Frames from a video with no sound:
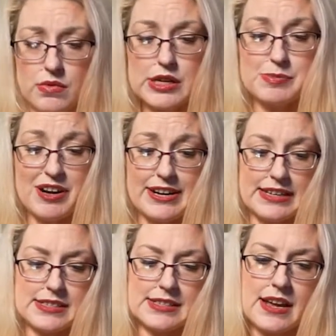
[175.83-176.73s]

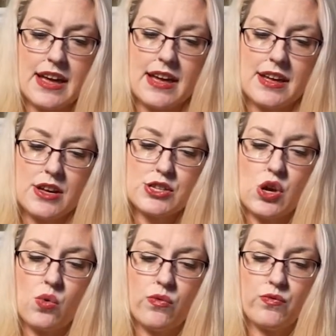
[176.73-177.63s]
experience.
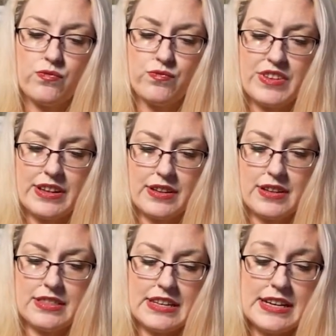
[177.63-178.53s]
So
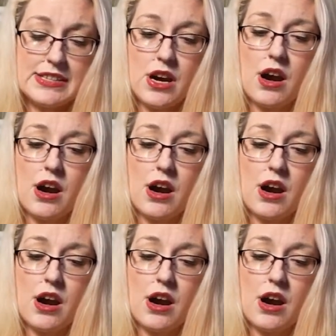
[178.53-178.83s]
these are